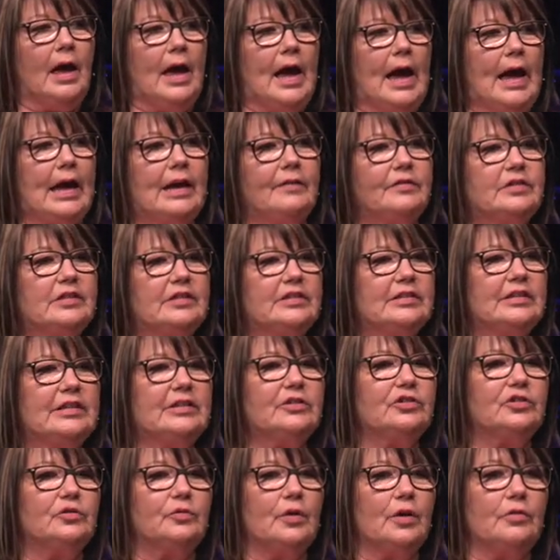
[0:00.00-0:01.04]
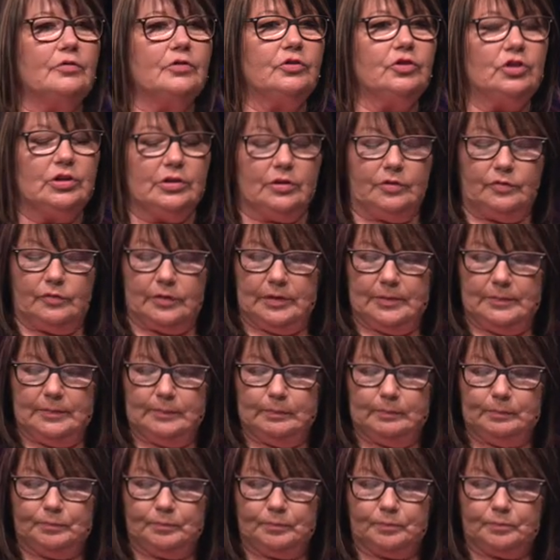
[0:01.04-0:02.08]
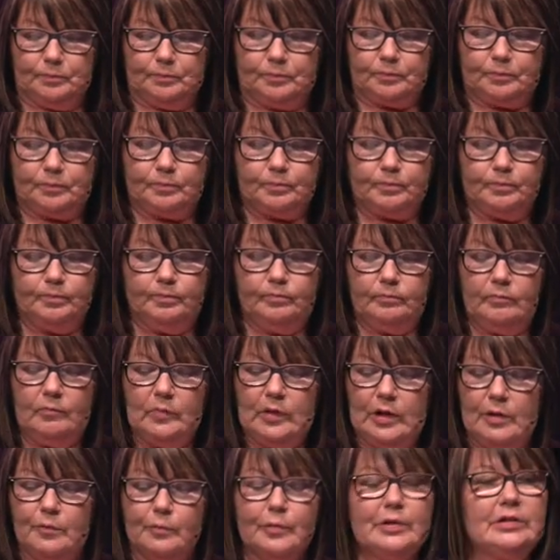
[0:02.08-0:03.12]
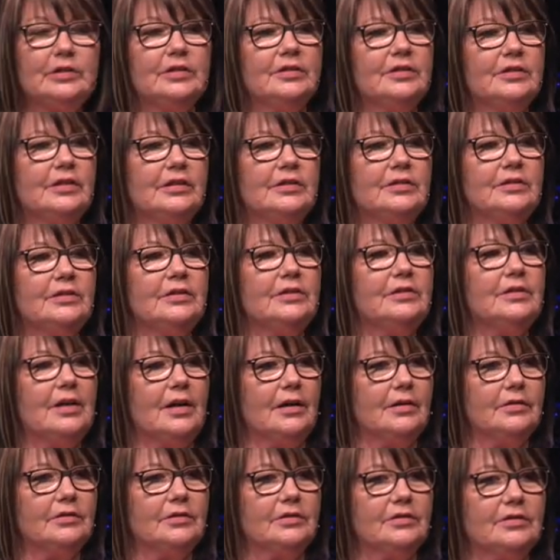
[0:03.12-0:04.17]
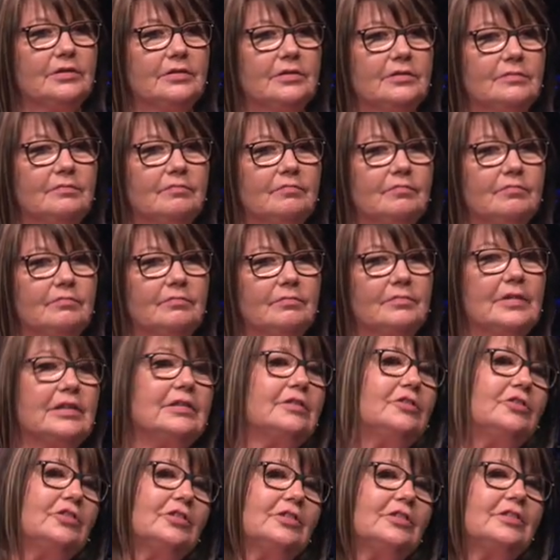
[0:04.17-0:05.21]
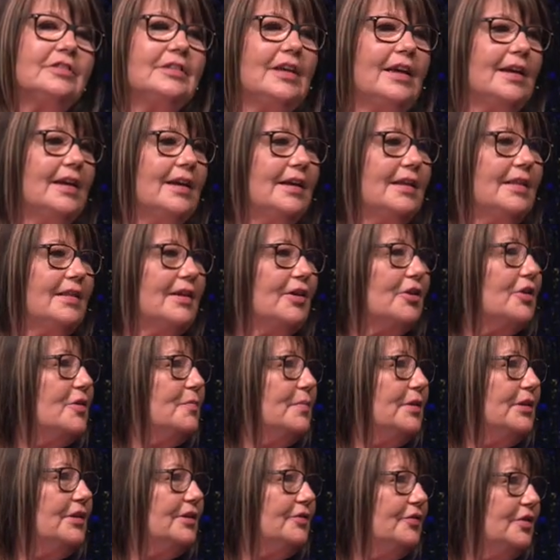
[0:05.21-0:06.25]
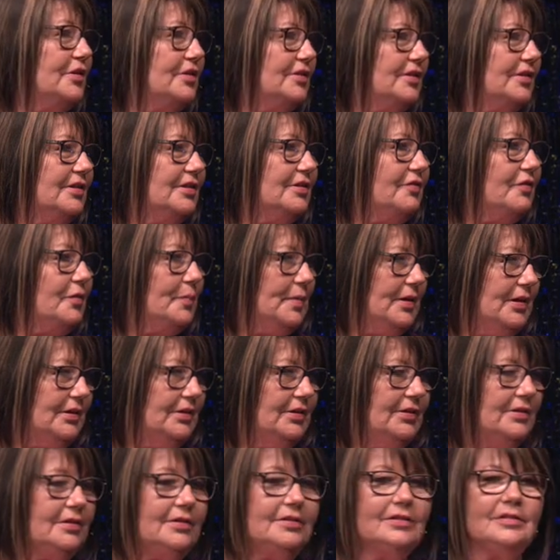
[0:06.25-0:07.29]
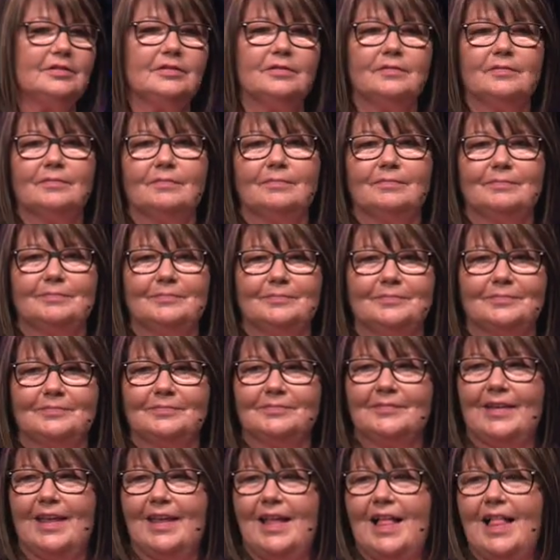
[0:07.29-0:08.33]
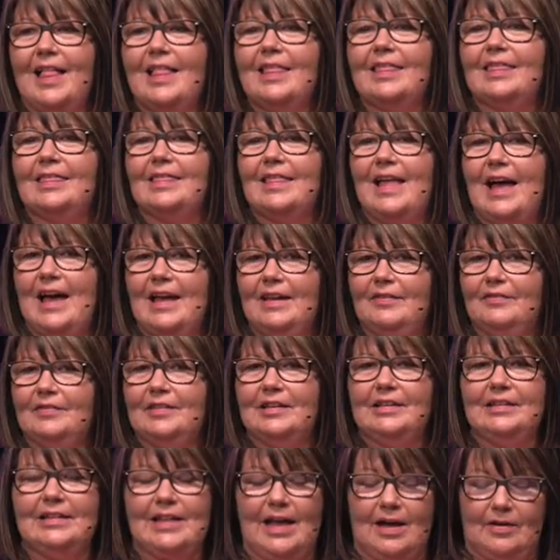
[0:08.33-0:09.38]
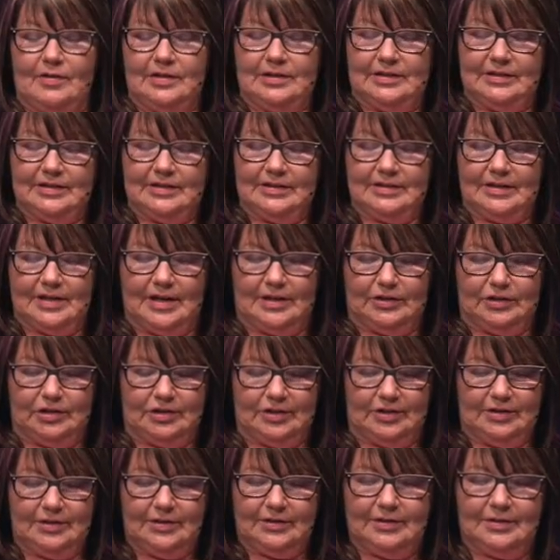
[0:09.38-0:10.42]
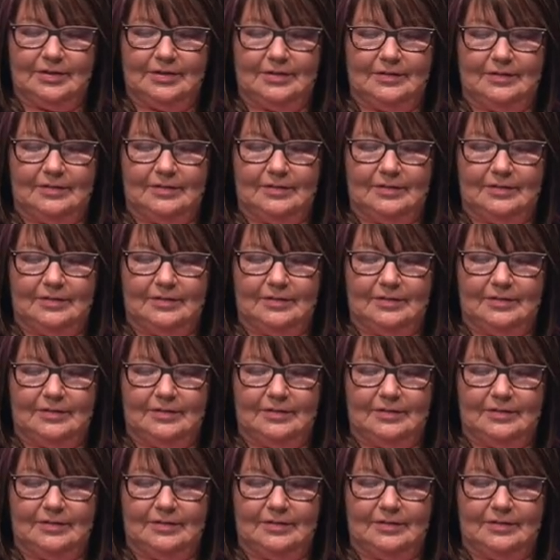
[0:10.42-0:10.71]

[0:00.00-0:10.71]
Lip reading: I have 6 grown children with 6 adults. Let's just say there can be differences of opinions, lively, loud discussions.